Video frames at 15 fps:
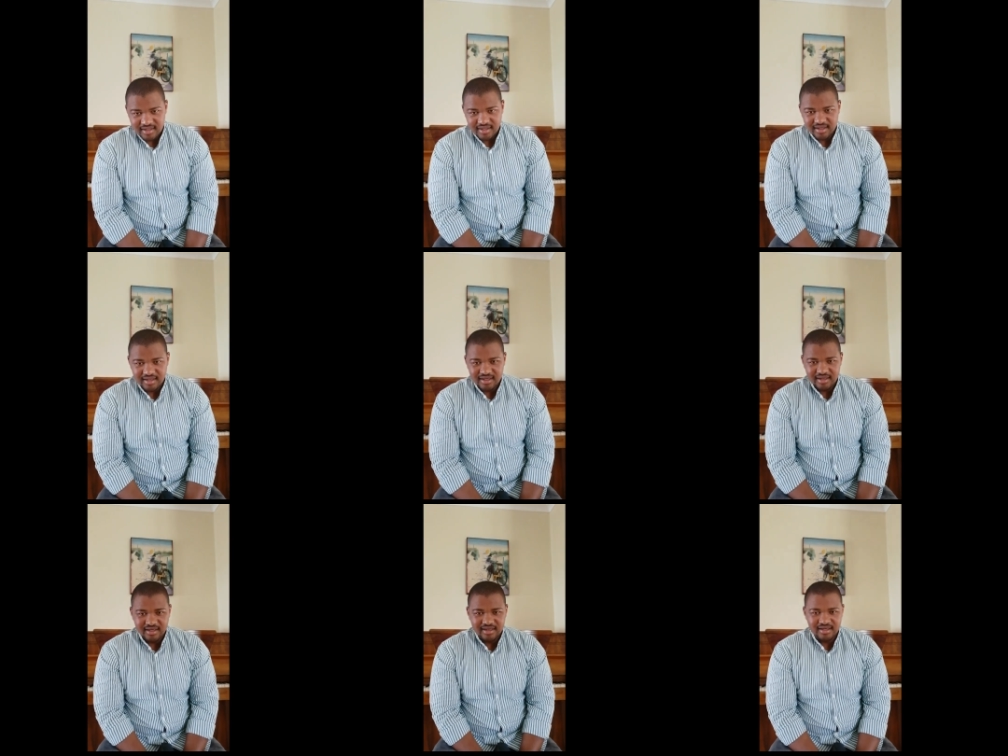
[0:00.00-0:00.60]

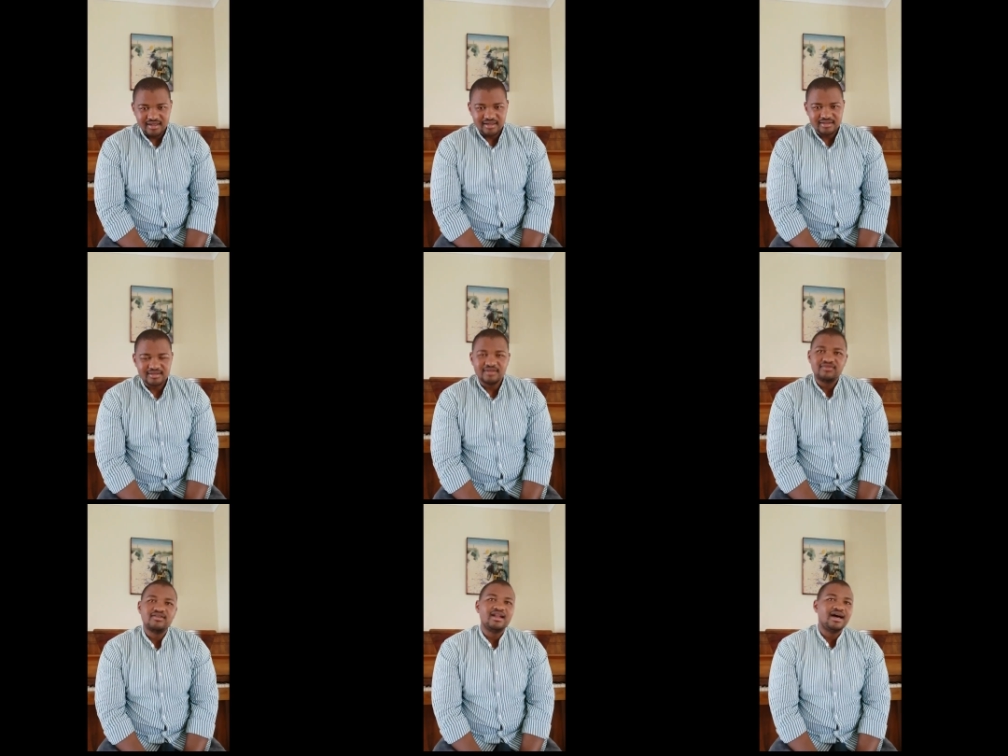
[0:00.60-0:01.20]
uh,
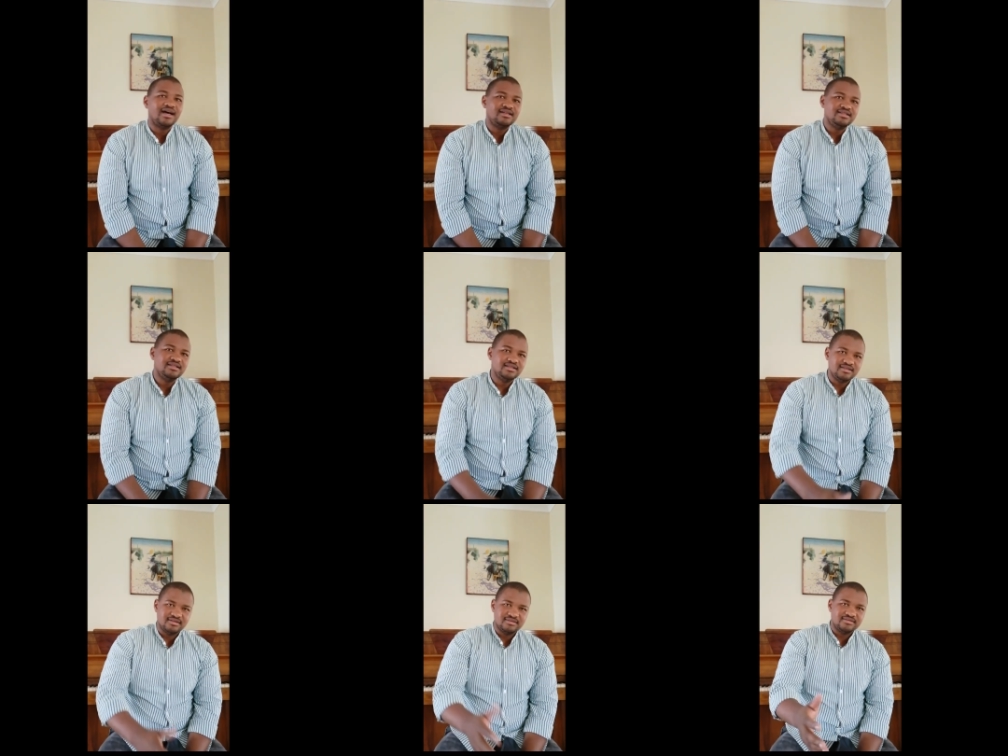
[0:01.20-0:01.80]
the flood
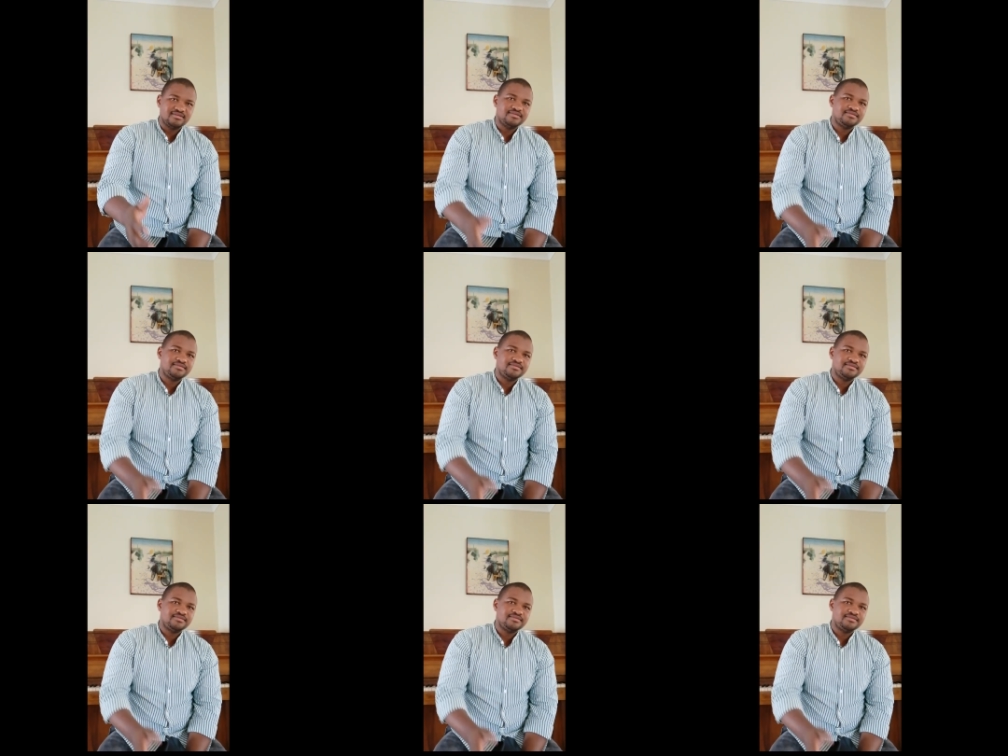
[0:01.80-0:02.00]
in